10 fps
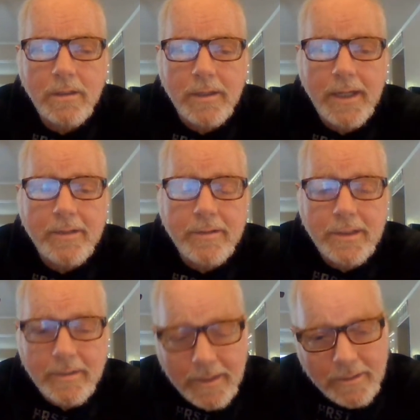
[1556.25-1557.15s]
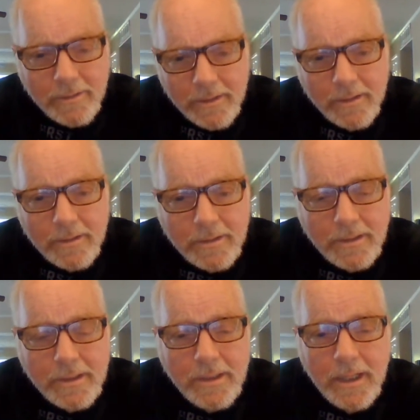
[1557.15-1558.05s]
That's the intentionality
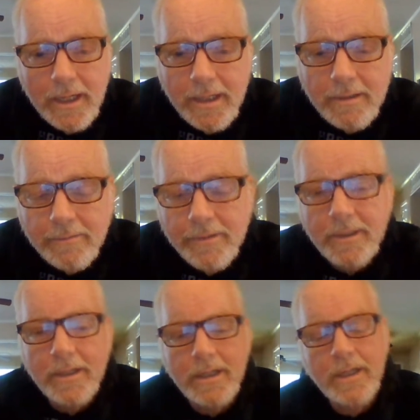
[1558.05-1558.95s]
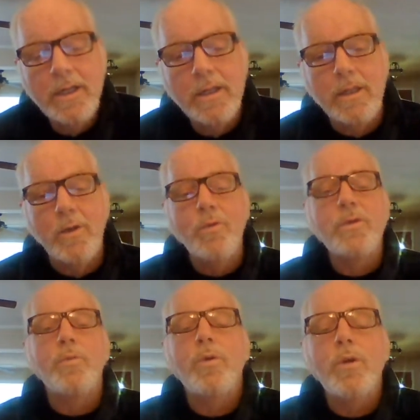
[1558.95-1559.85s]
you need to have.
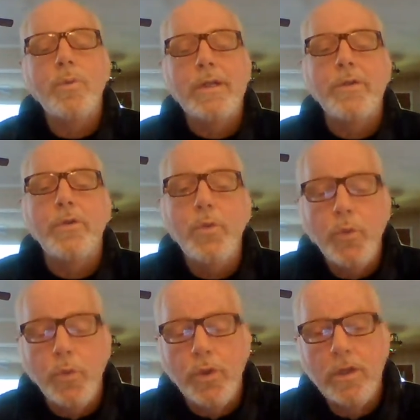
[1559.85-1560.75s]
Lord, what do I do?